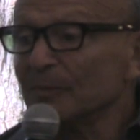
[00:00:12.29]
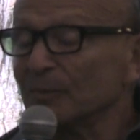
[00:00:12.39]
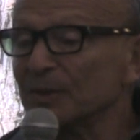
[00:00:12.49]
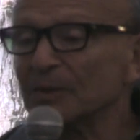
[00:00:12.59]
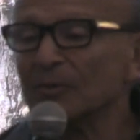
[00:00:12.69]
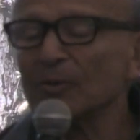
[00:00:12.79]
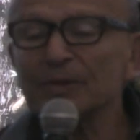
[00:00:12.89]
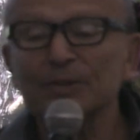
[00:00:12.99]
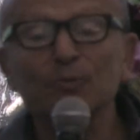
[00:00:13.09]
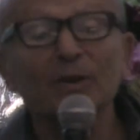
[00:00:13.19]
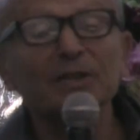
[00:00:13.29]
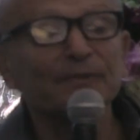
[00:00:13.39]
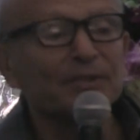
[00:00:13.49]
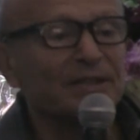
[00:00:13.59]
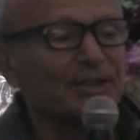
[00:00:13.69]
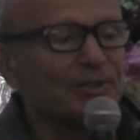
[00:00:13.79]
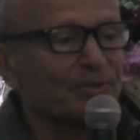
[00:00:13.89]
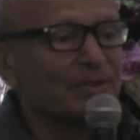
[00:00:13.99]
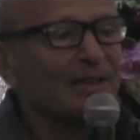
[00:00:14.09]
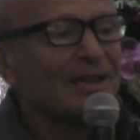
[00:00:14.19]
with all these wonderful
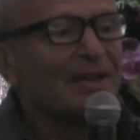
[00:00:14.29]
teachers,